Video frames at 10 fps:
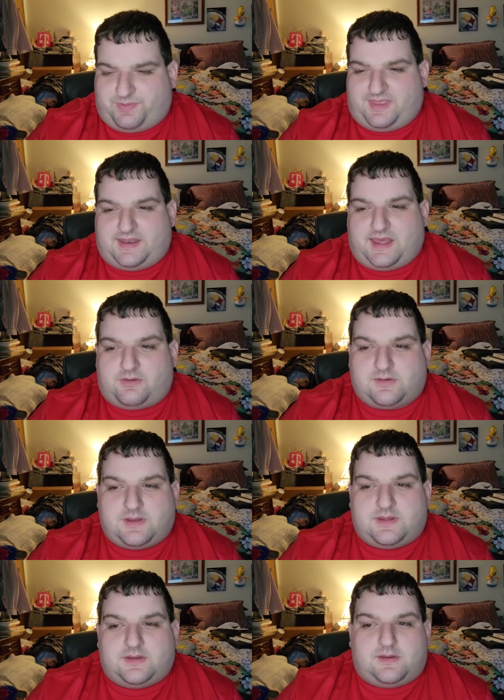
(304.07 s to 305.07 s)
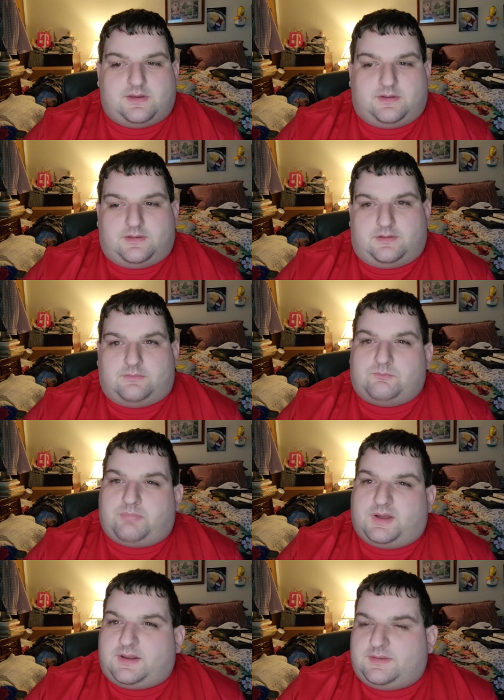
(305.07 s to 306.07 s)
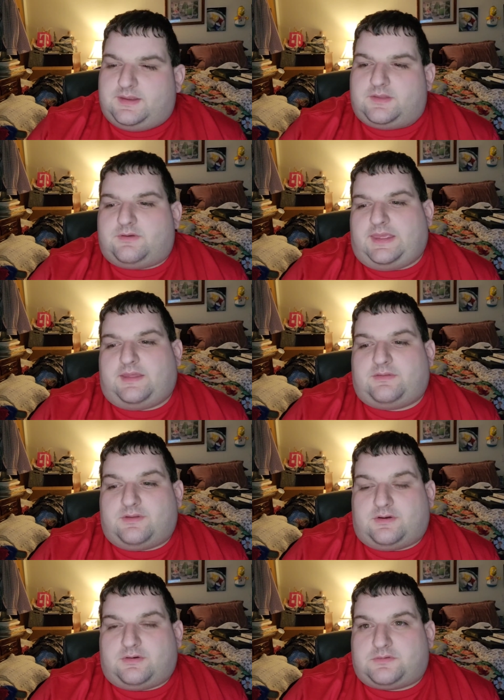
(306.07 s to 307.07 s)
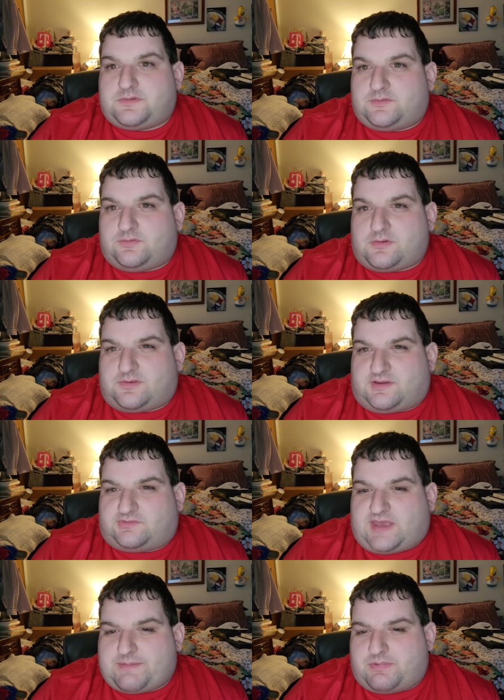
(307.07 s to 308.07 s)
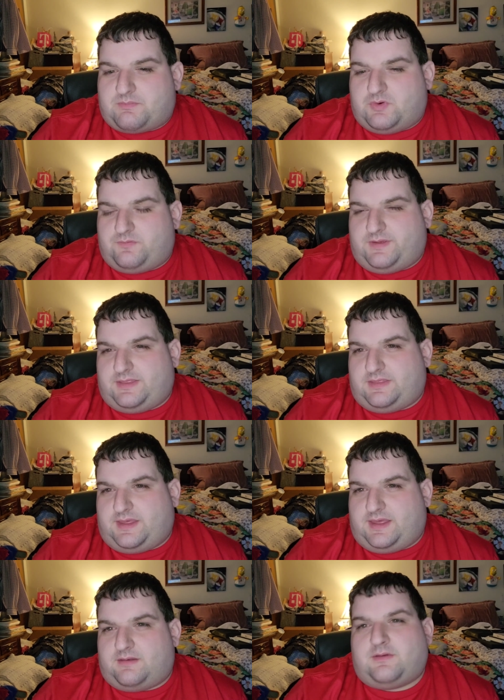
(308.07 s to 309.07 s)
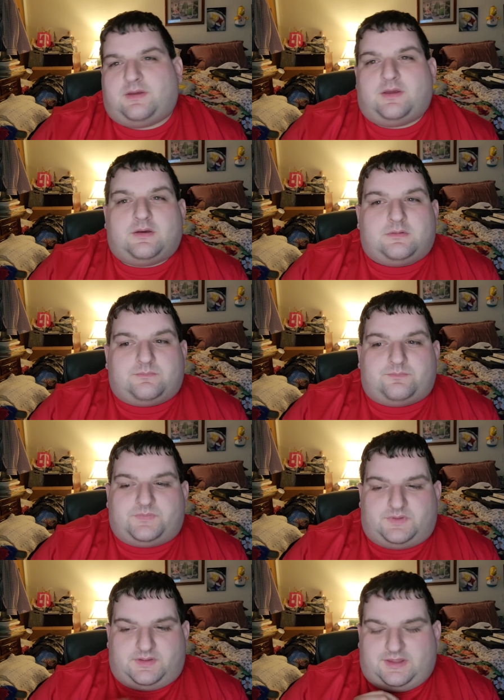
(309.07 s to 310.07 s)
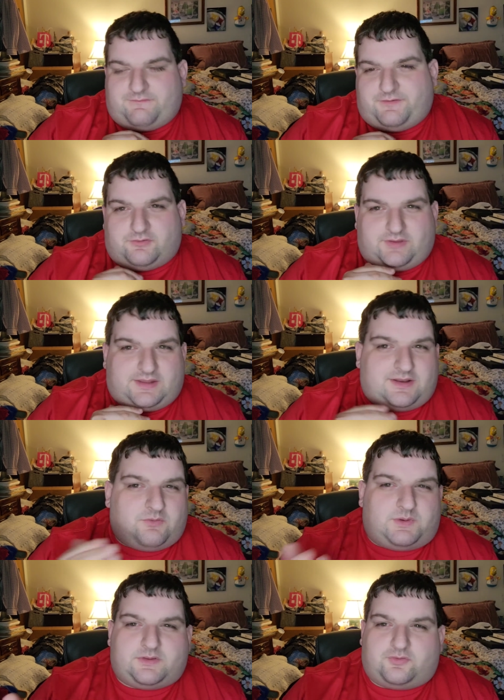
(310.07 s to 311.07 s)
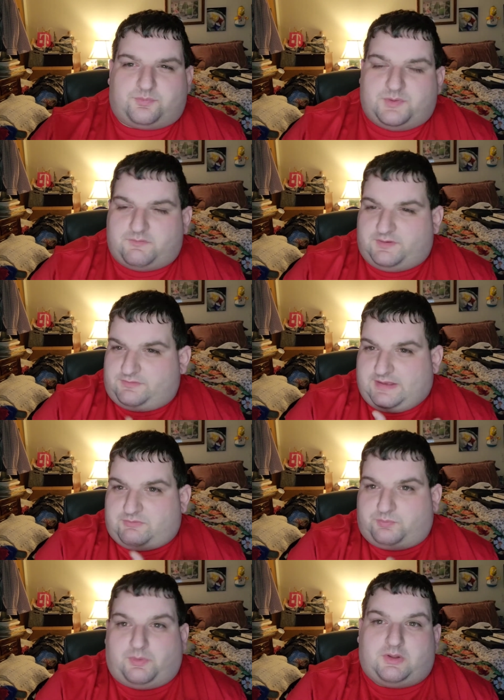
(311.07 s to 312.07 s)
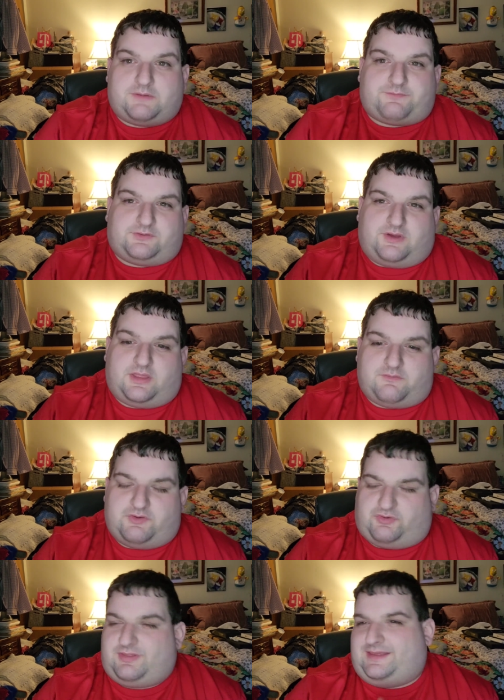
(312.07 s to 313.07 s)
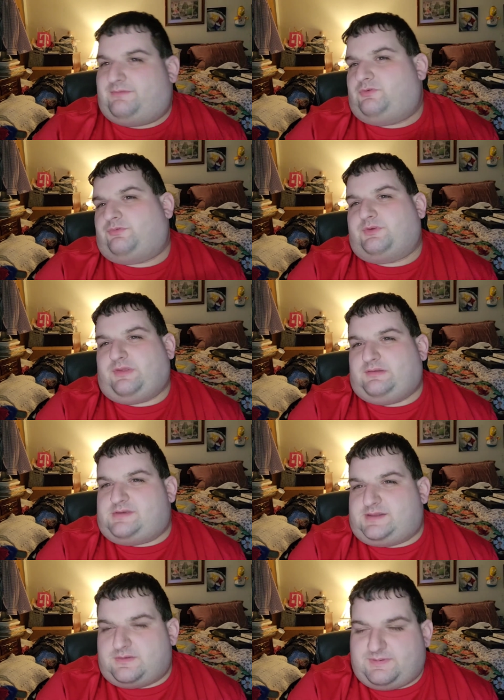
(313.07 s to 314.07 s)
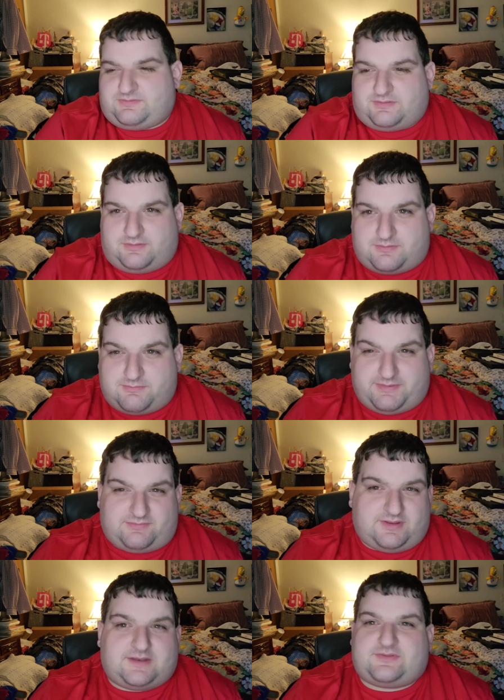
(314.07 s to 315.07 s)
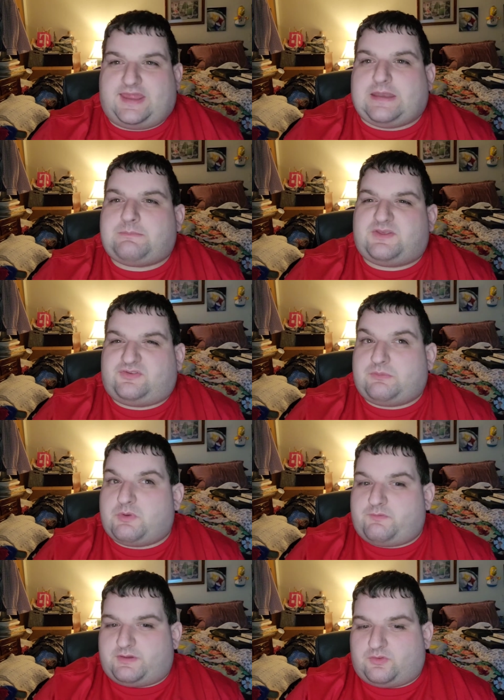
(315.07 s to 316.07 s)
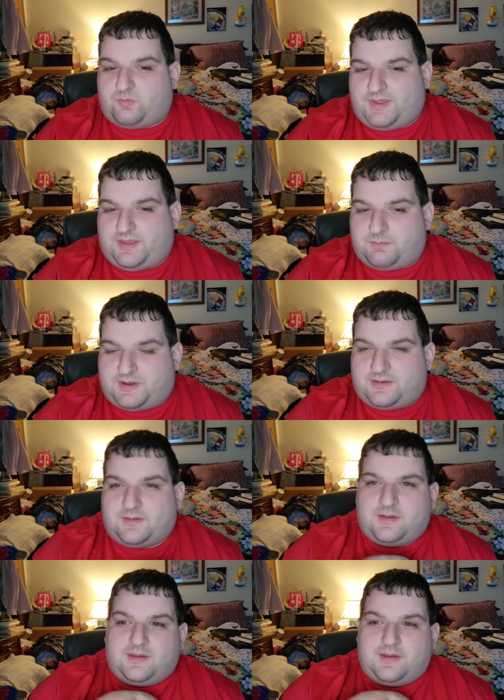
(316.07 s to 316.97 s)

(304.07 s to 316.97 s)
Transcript: played out. But on the other hand, though, this looks like a type of movie that it feels like another one of those movies that was blown up for television, like it was originally intended to be something to be seen as the NBC movie of the week, but